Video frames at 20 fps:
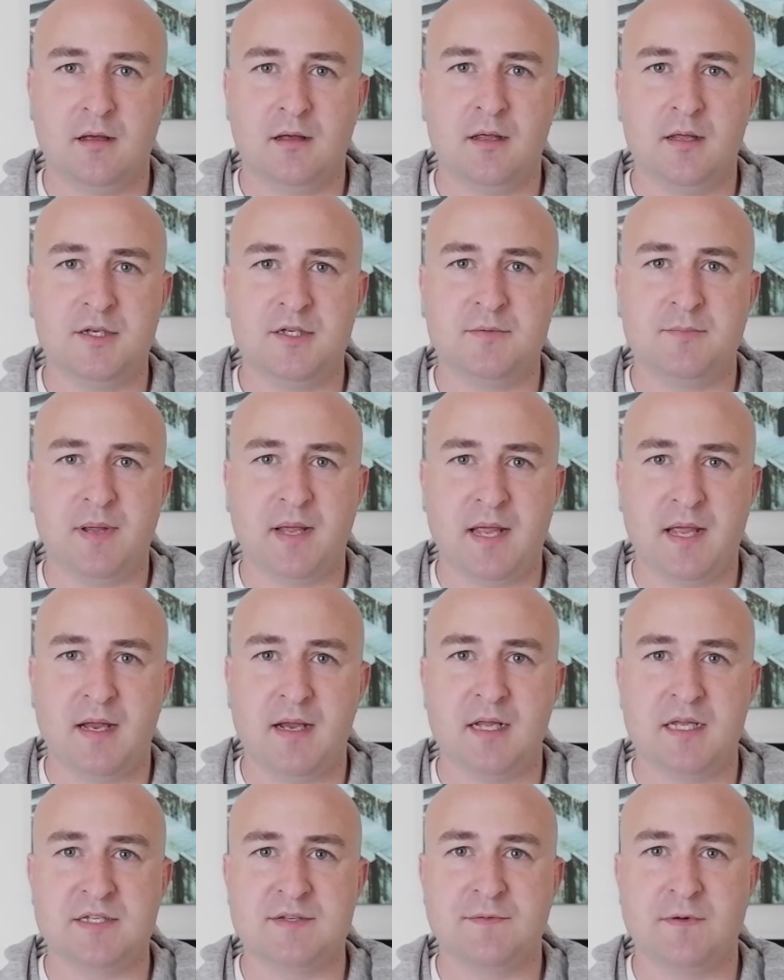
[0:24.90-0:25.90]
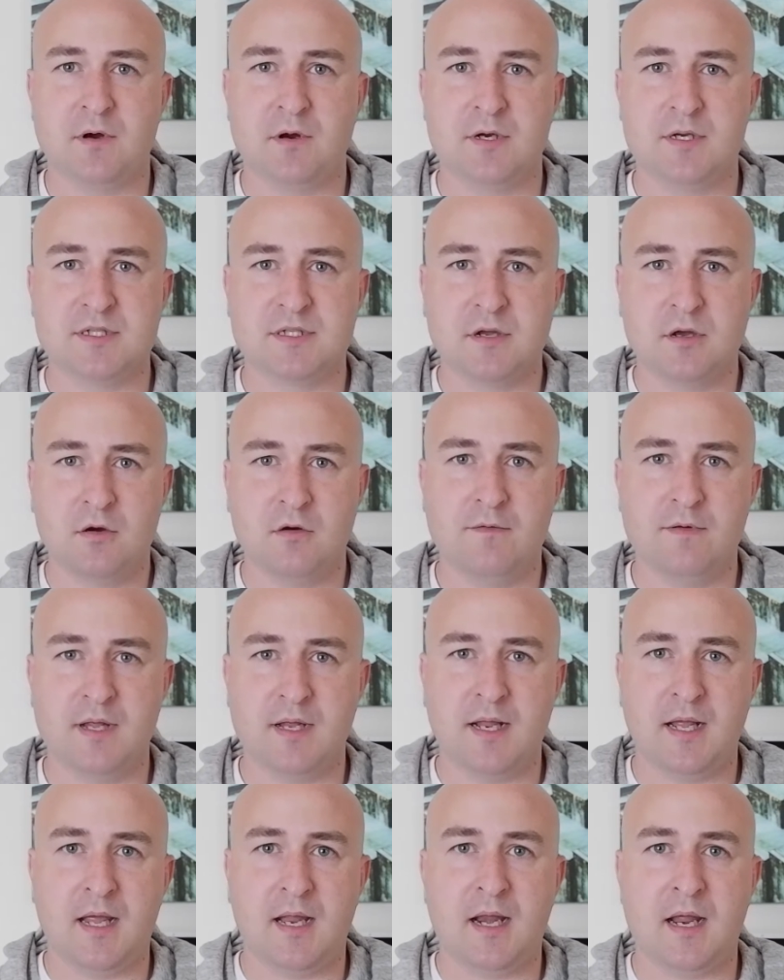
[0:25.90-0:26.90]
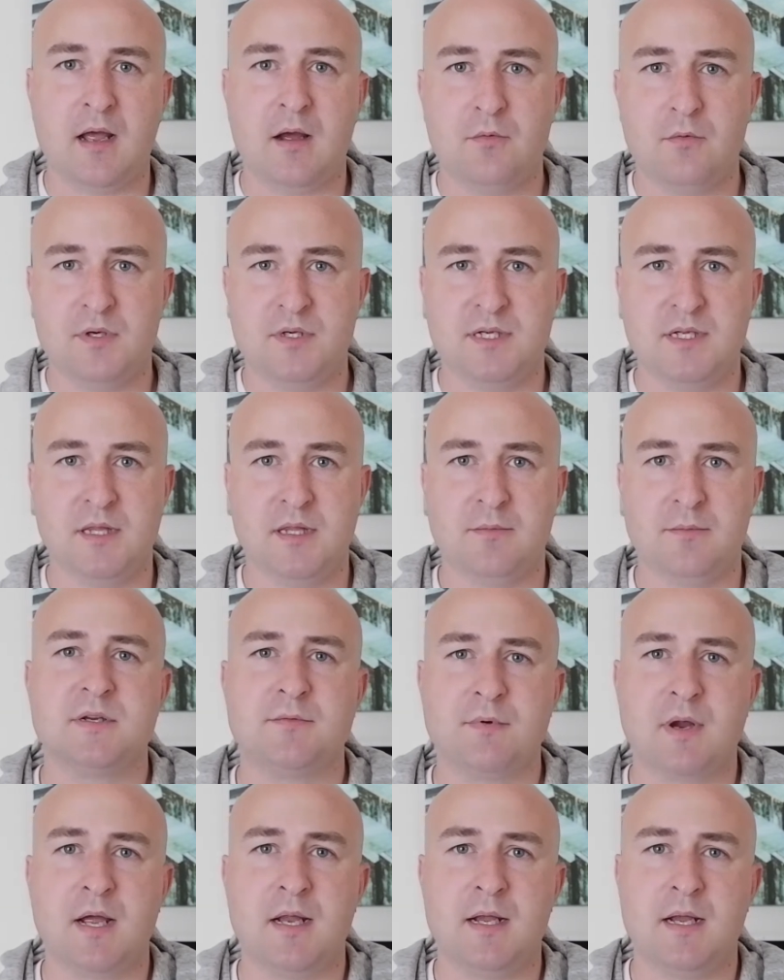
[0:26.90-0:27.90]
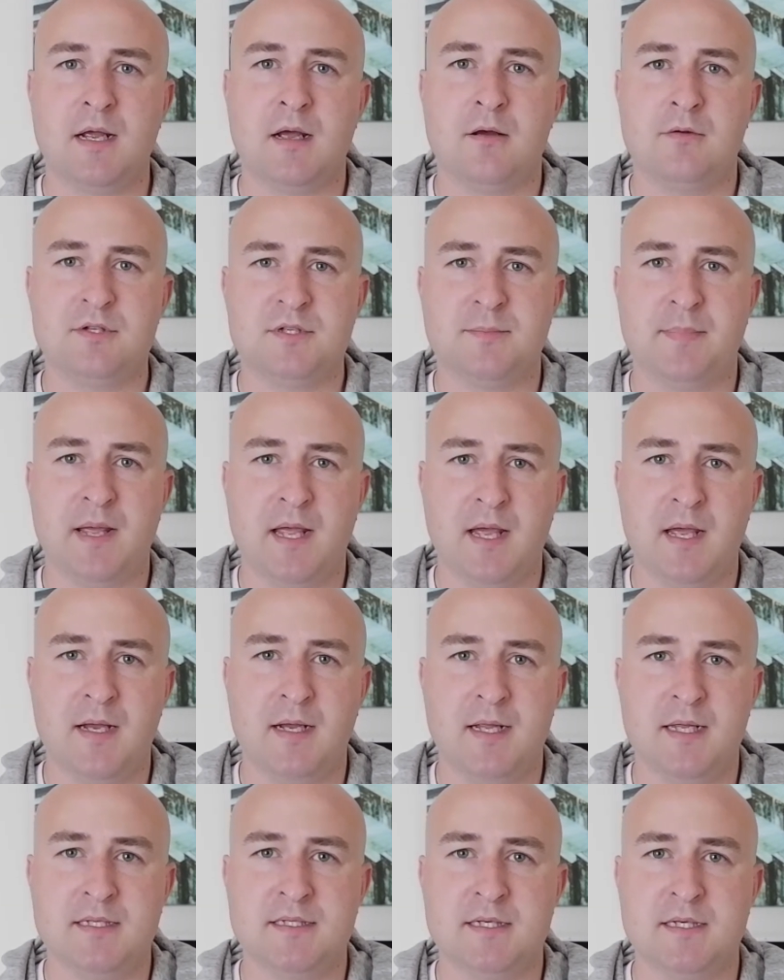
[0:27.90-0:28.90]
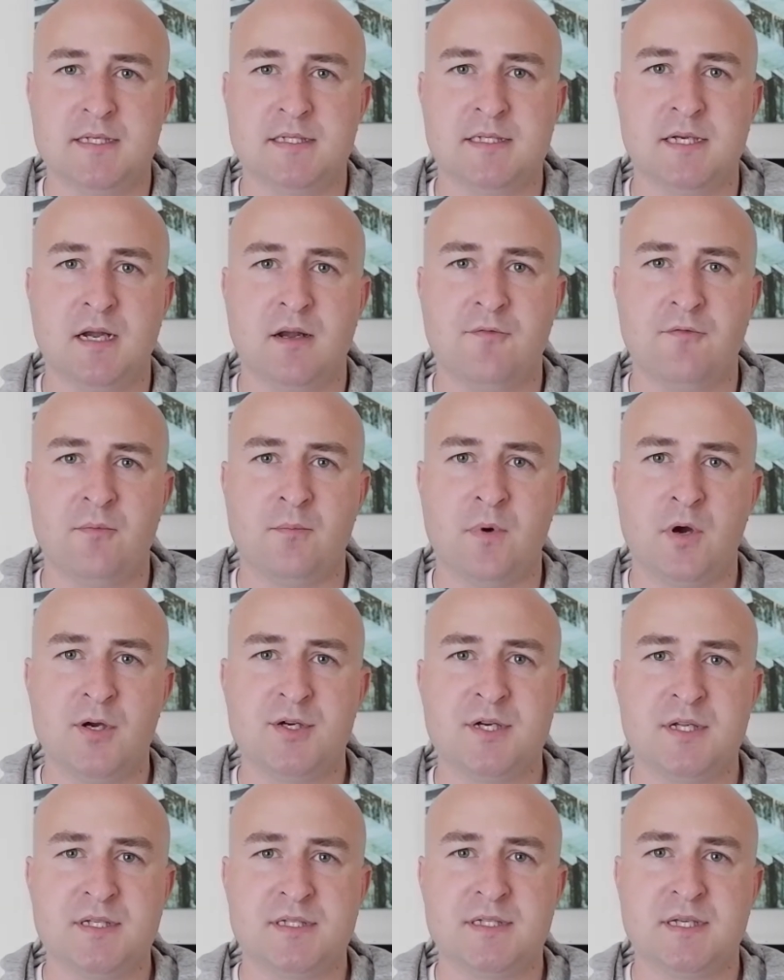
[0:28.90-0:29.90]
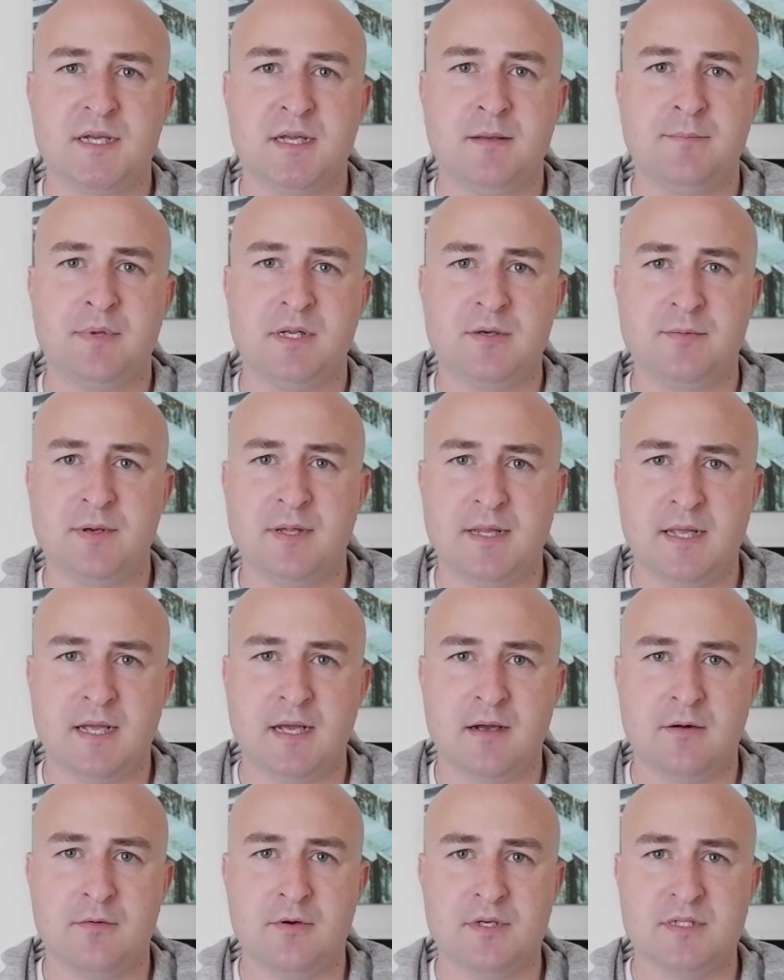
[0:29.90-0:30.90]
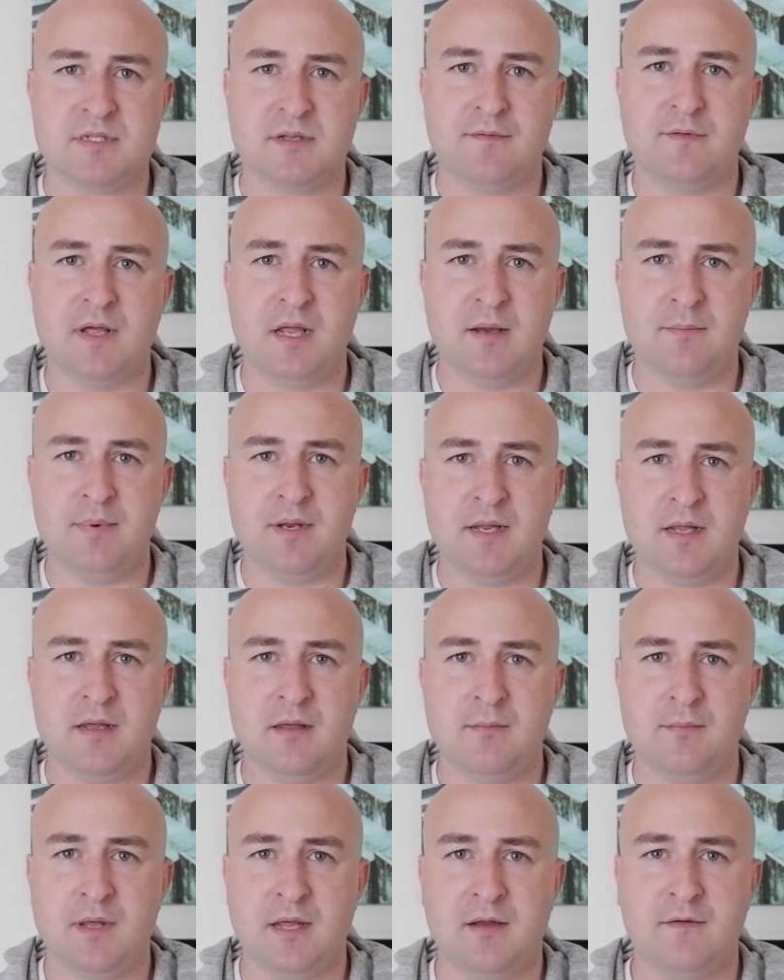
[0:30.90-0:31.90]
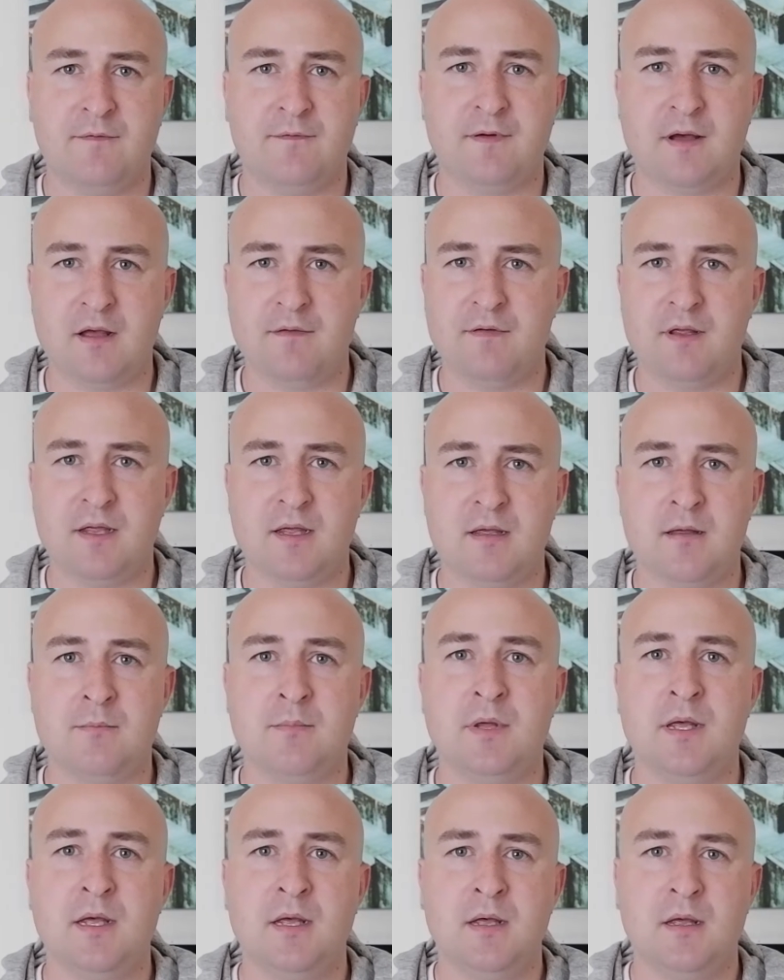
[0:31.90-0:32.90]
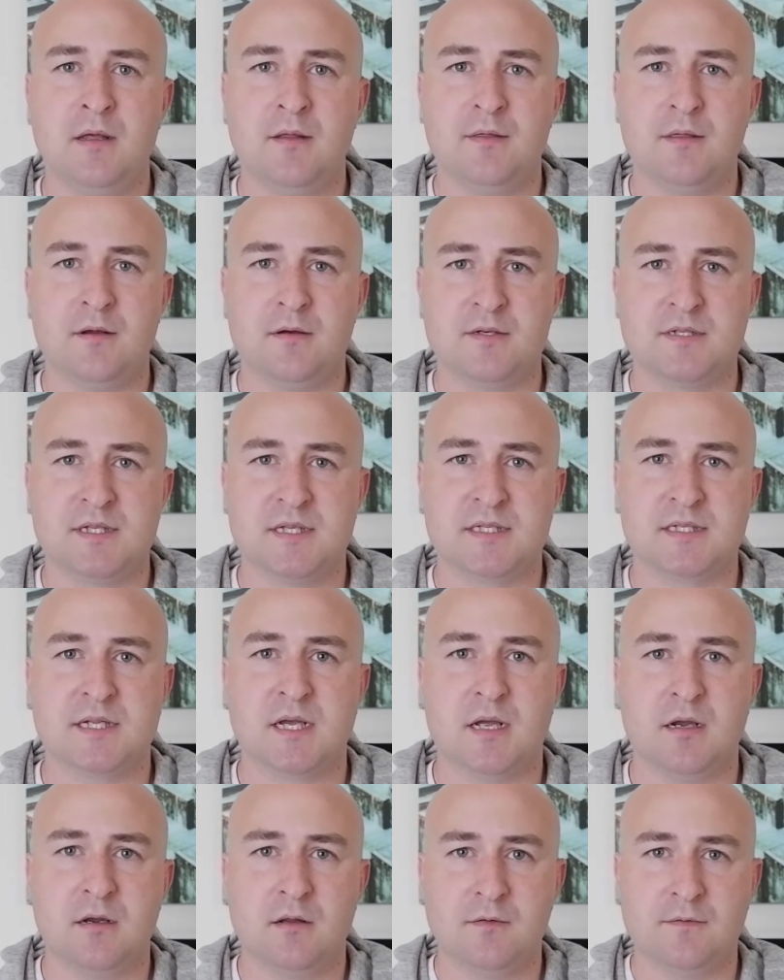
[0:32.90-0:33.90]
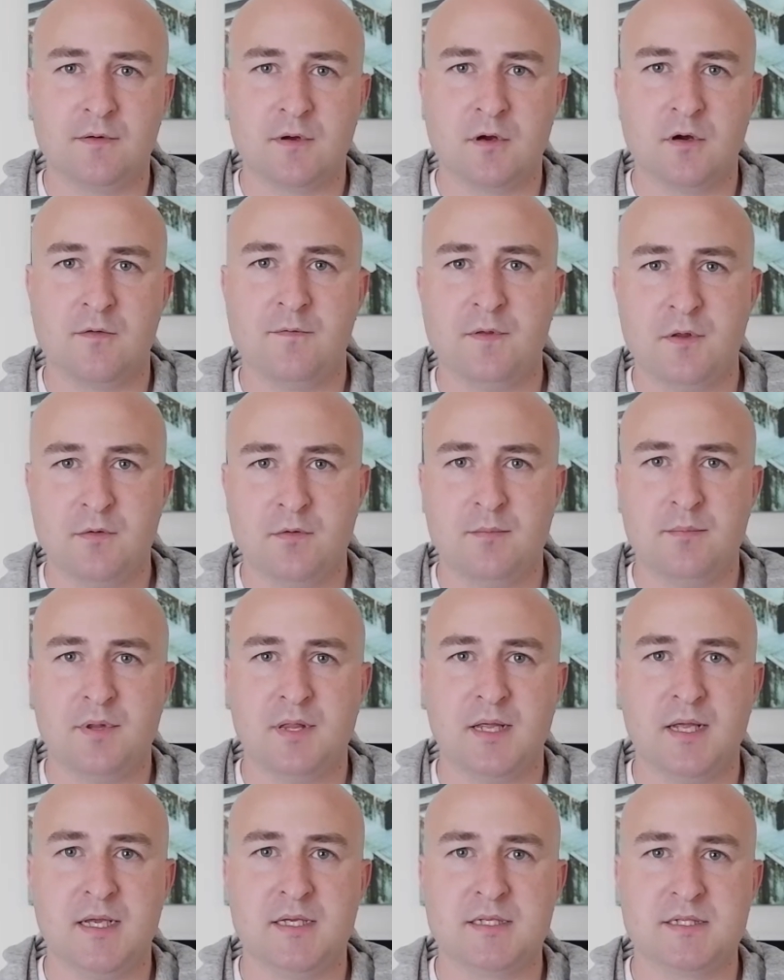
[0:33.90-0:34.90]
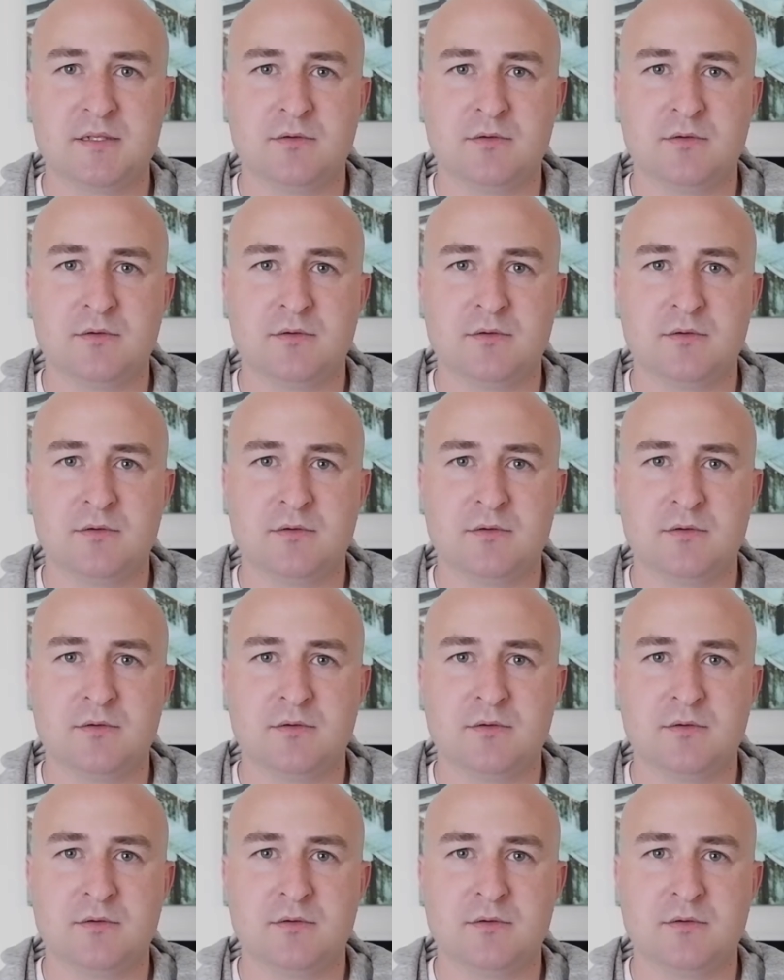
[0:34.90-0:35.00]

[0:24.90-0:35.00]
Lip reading: in Japan as far as COVID and how we're dealing. So right now Japan is in a state of emergency between the hours of 8 p.m. and 5 a.m. There's this kind of curfew in place,